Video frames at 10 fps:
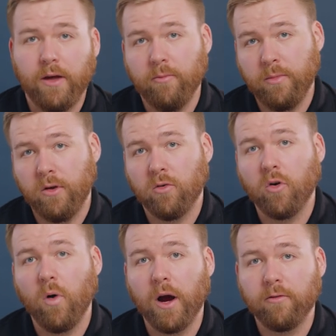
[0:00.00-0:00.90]
that would be
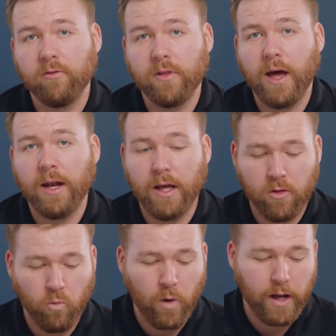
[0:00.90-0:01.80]
required for that
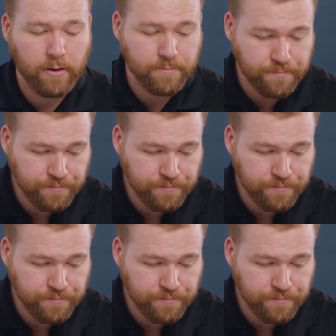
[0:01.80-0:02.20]
as well.